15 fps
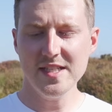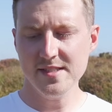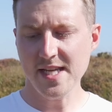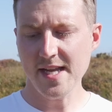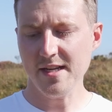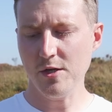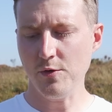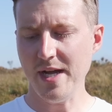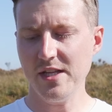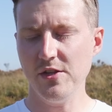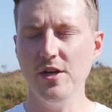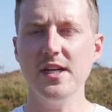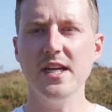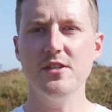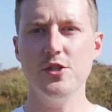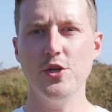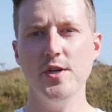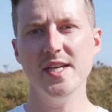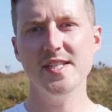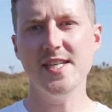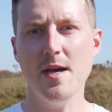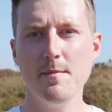let's take a quick look at two
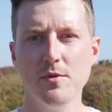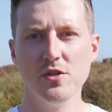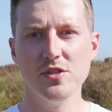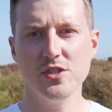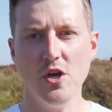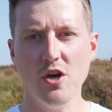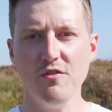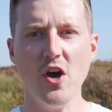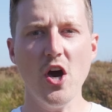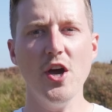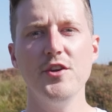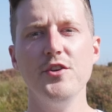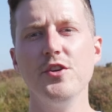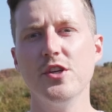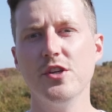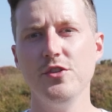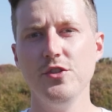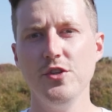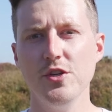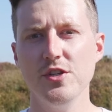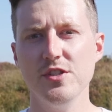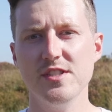examples of how you
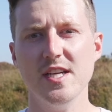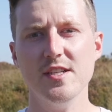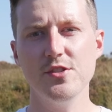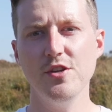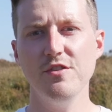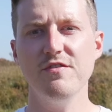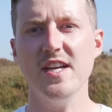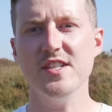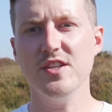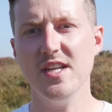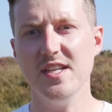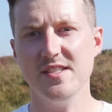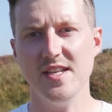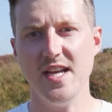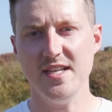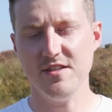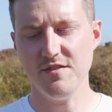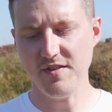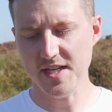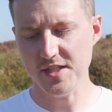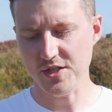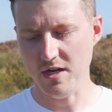can use this new vision
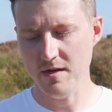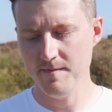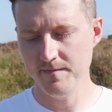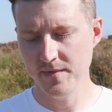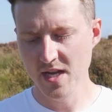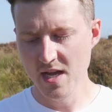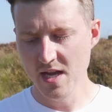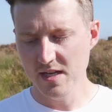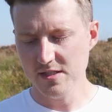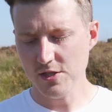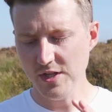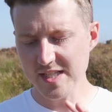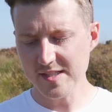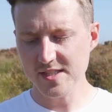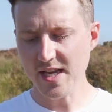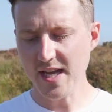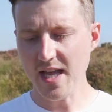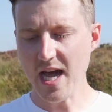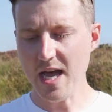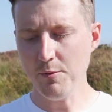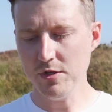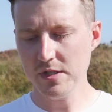assist feature. So let's
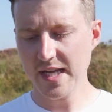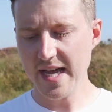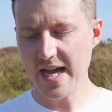say I want to